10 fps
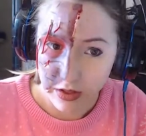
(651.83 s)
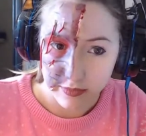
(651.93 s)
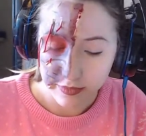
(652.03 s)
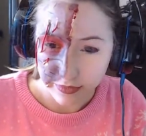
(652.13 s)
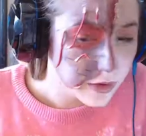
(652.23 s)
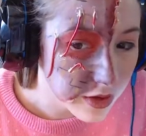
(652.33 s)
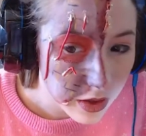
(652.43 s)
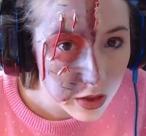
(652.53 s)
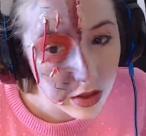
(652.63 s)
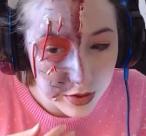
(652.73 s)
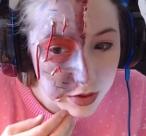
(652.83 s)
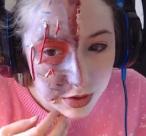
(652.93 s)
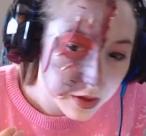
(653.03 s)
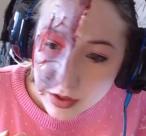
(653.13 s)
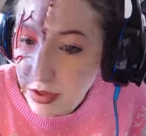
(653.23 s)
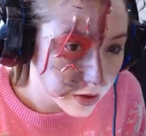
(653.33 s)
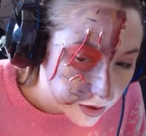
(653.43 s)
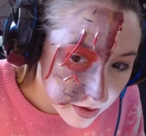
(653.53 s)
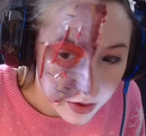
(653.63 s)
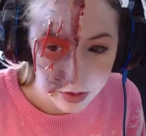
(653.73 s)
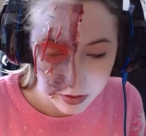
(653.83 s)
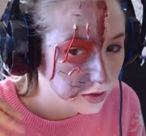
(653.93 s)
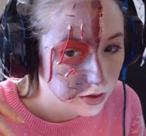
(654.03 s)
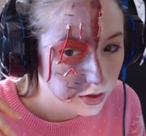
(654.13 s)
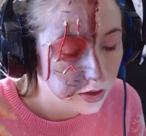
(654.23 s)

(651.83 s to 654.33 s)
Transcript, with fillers: Without further ado, I present to you